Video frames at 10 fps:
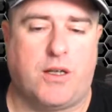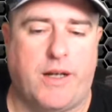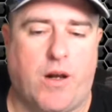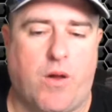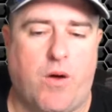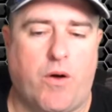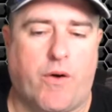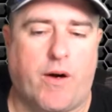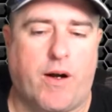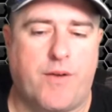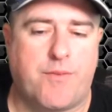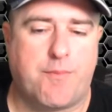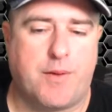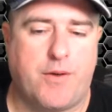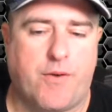in long grass,
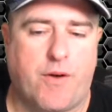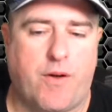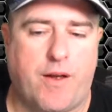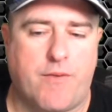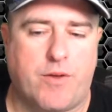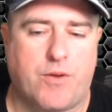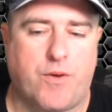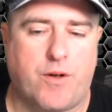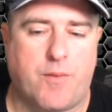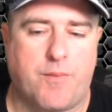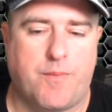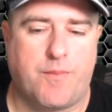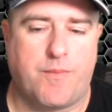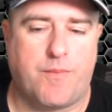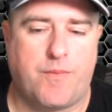but you're only ever talking
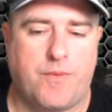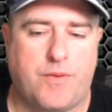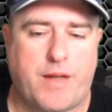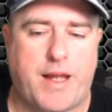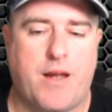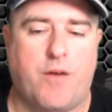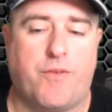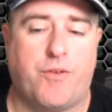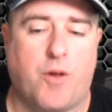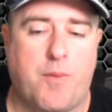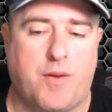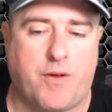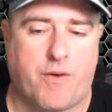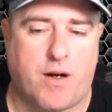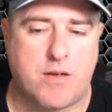about taking off the top of the
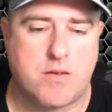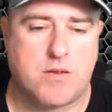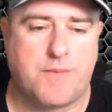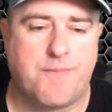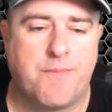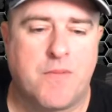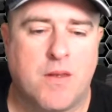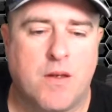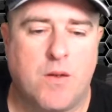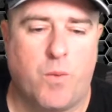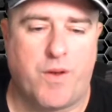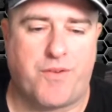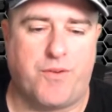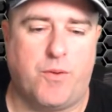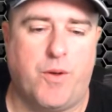grass. Would it
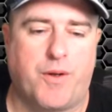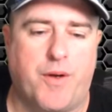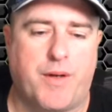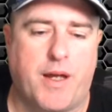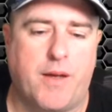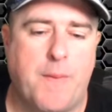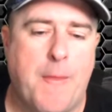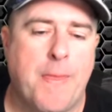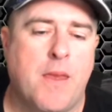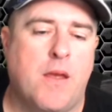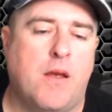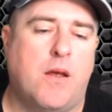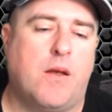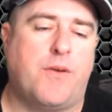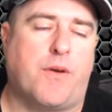still work okay?
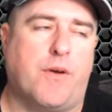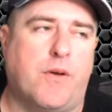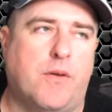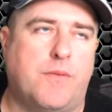So,